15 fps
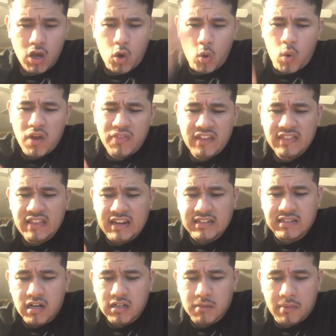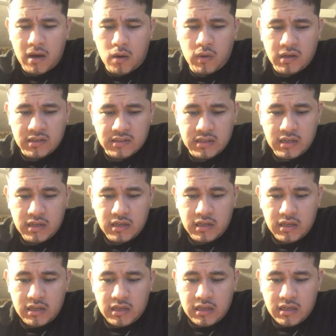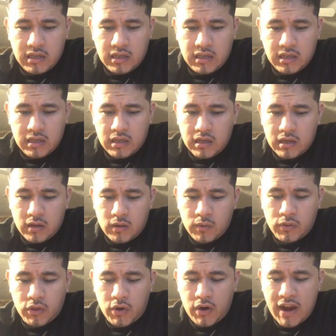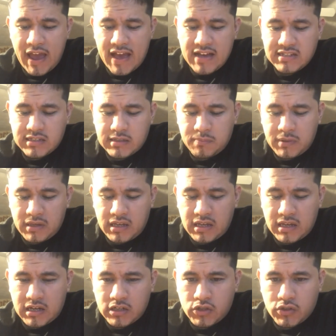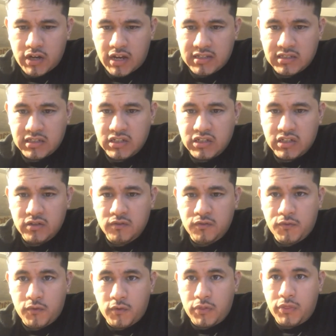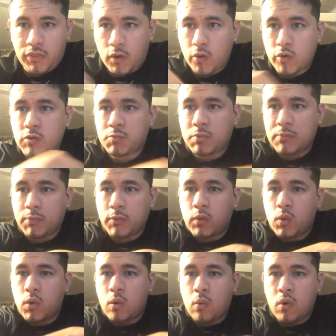one thing that he talked about was there has to be a transition for those people who are